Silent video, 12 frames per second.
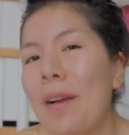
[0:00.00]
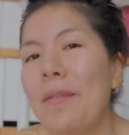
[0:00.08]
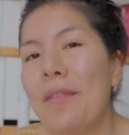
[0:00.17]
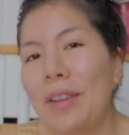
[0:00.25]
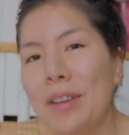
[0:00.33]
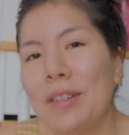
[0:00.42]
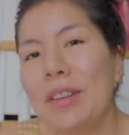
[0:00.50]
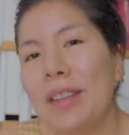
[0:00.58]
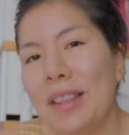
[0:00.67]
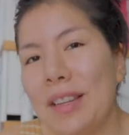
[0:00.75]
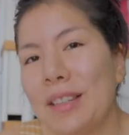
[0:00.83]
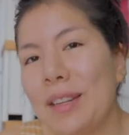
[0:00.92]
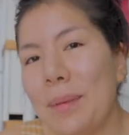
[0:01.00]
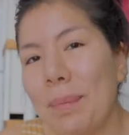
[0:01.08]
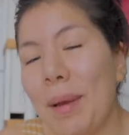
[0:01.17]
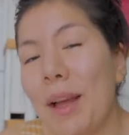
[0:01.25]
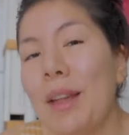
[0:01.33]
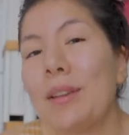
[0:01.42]
on finishing this
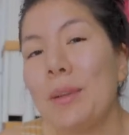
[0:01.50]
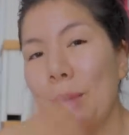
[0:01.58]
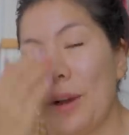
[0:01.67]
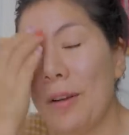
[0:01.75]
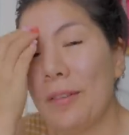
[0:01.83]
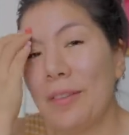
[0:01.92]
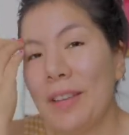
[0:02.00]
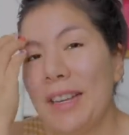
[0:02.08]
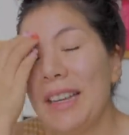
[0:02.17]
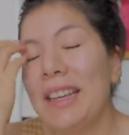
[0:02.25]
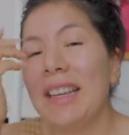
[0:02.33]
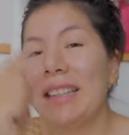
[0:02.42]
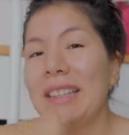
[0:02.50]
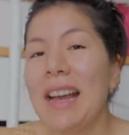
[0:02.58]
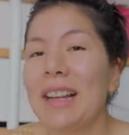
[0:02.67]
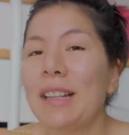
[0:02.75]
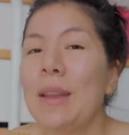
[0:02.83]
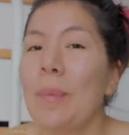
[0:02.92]
by 12.
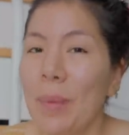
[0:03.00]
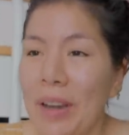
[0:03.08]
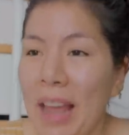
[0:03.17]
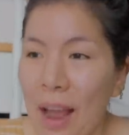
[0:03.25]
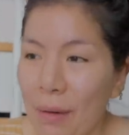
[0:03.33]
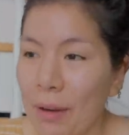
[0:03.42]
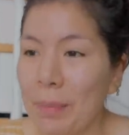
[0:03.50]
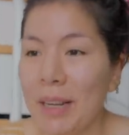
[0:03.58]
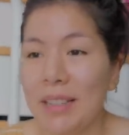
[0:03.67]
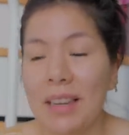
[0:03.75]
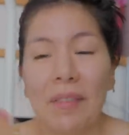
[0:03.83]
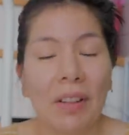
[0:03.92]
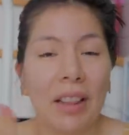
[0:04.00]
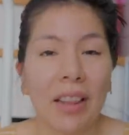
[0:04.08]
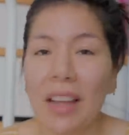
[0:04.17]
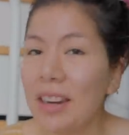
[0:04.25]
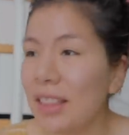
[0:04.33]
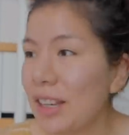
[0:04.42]
Exactly 1 hour, because I have a
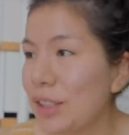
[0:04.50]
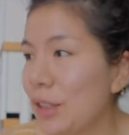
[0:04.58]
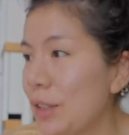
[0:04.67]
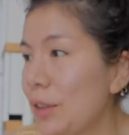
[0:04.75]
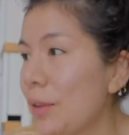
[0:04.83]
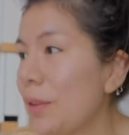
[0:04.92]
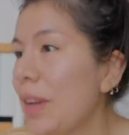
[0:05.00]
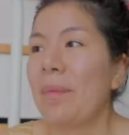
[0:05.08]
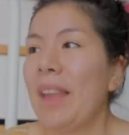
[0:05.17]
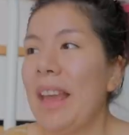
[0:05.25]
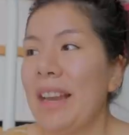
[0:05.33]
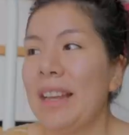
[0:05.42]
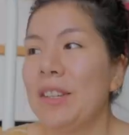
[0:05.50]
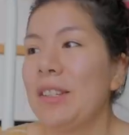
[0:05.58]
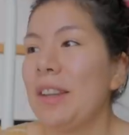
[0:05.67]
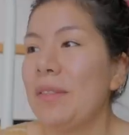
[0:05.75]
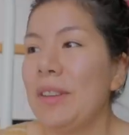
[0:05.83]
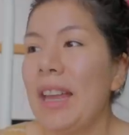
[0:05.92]
lot of things to do and I just
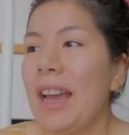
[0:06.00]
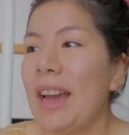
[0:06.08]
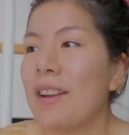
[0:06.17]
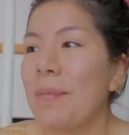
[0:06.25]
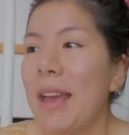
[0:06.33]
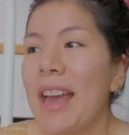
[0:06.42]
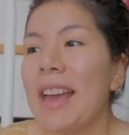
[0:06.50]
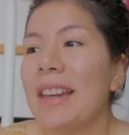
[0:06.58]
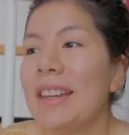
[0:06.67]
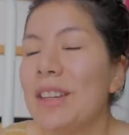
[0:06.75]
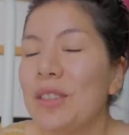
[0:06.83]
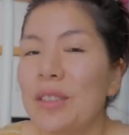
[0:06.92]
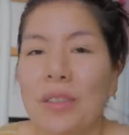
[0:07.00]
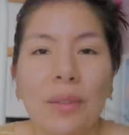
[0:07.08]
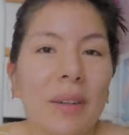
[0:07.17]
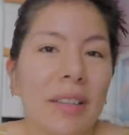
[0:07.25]
have to get out of my head and just do